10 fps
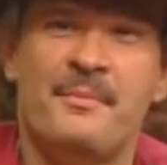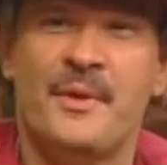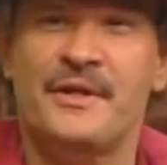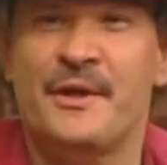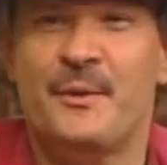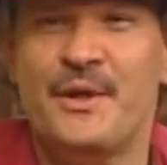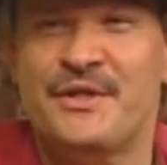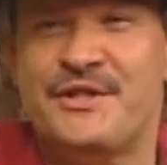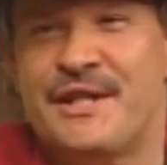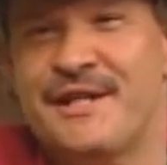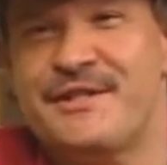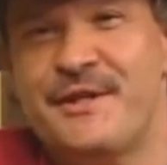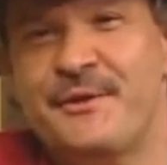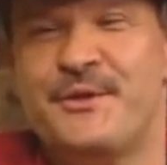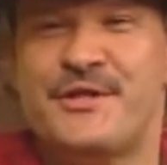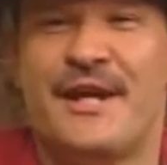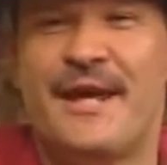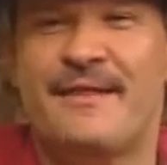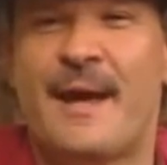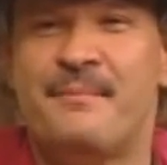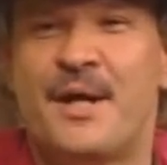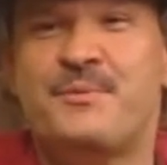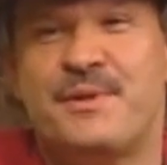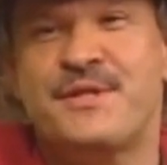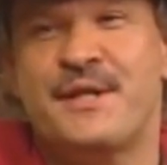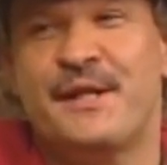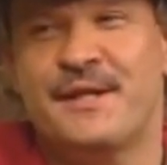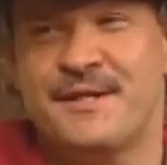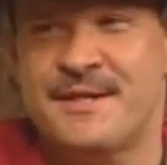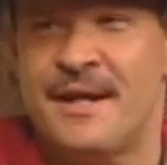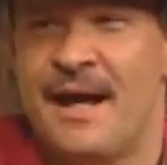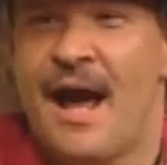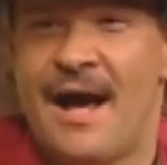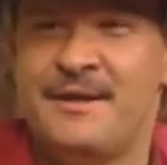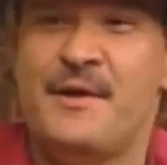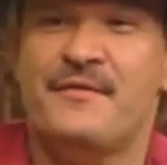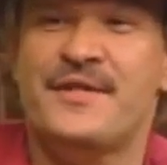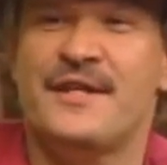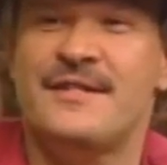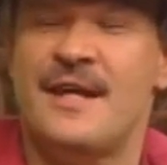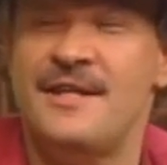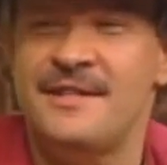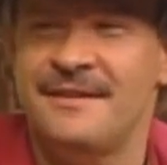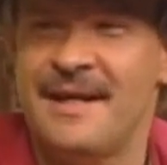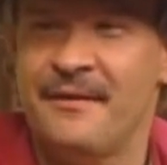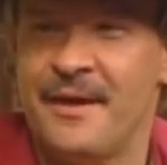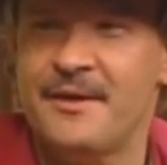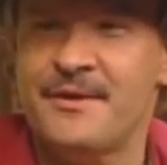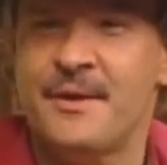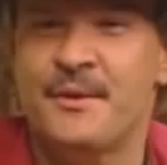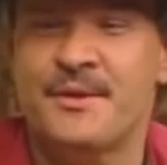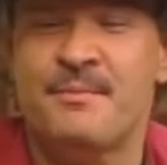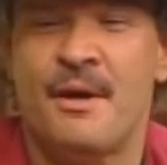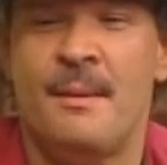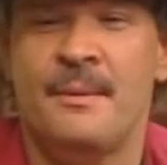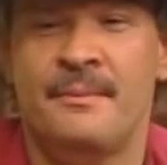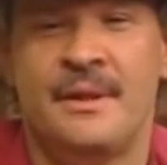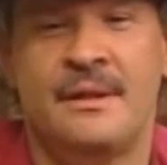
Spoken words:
when you're in a wheelchair because you don't use your leg that much, but still, it's I do have sensation down there, so it was a problem.